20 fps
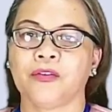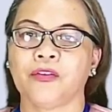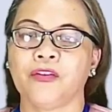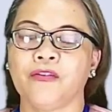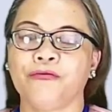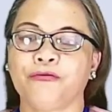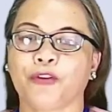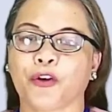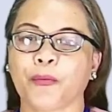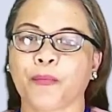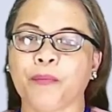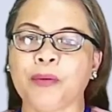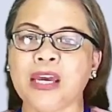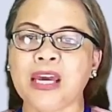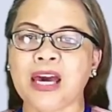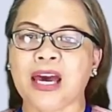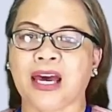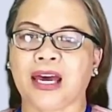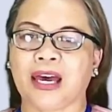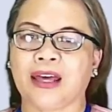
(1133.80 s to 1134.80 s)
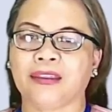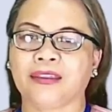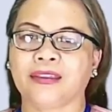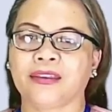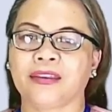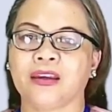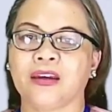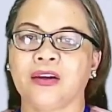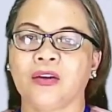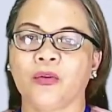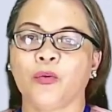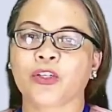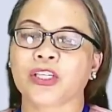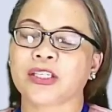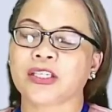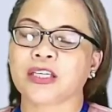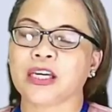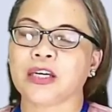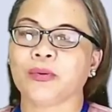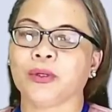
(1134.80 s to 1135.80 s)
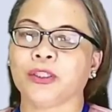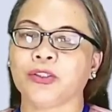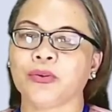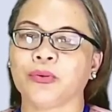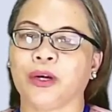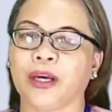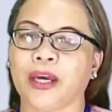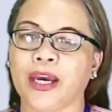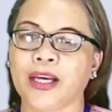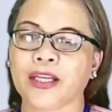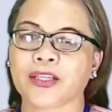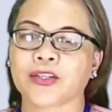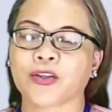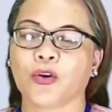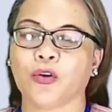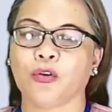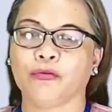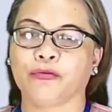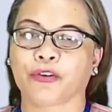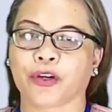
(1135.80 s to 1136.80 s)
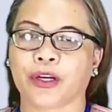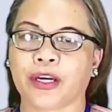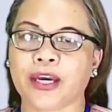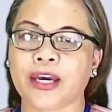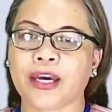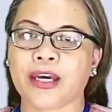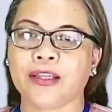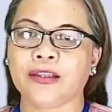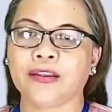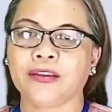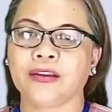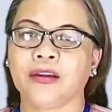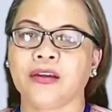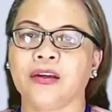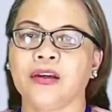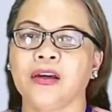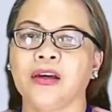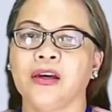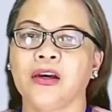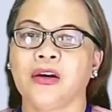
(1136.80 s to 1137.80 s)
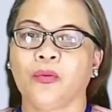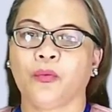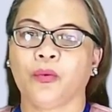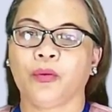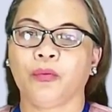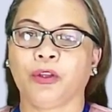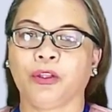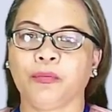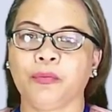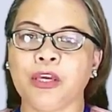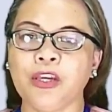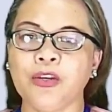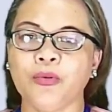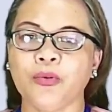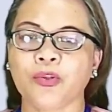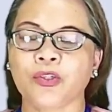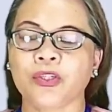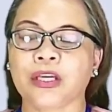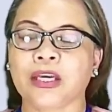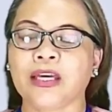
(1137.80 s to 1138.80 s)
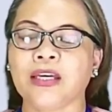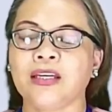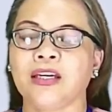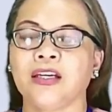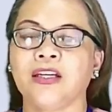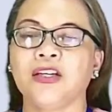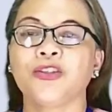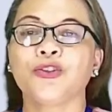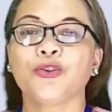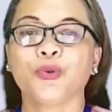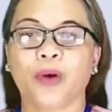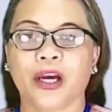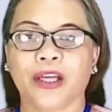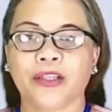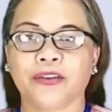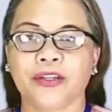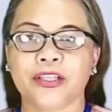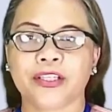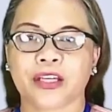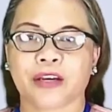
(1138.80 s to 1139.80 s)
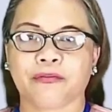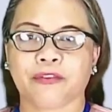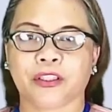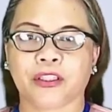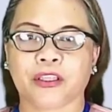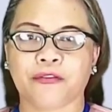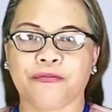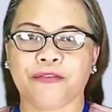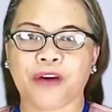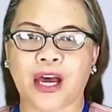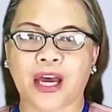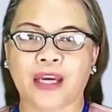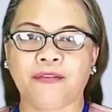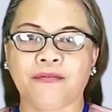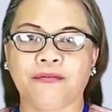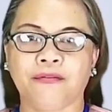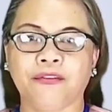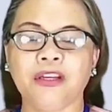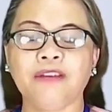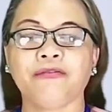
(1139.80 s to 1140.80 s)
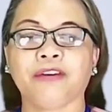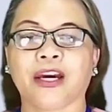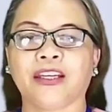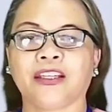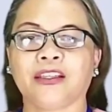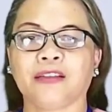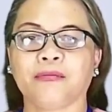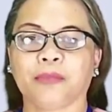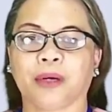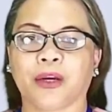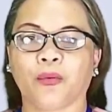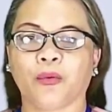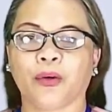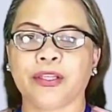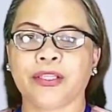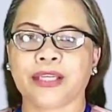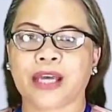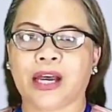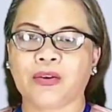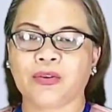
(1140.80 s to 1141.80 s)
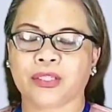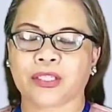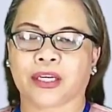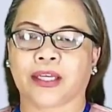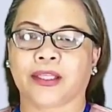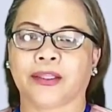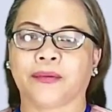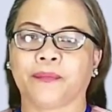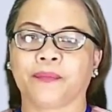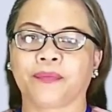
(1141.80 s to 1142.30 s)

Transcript: For p hat, which is equal to x over n, we will be using 275 divided by 1,000.